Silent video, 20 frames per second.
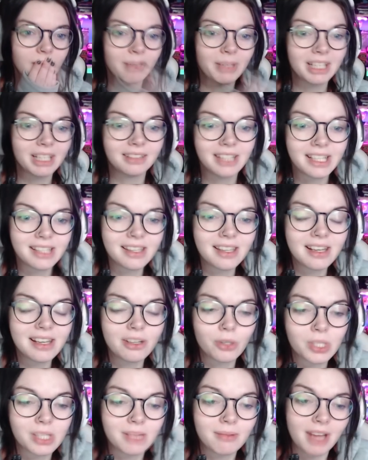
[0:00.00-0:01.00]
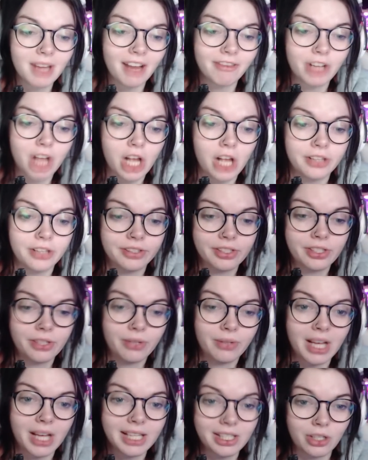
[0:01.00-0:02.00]
at least they don't seem to have guns, so
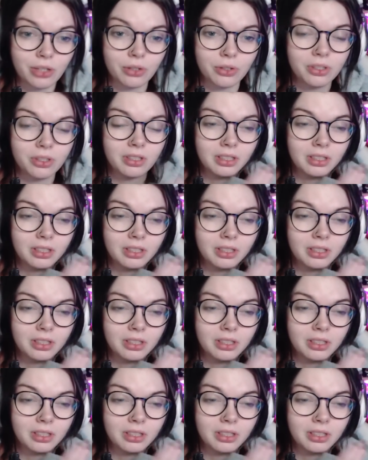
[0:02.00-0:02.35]
that's good.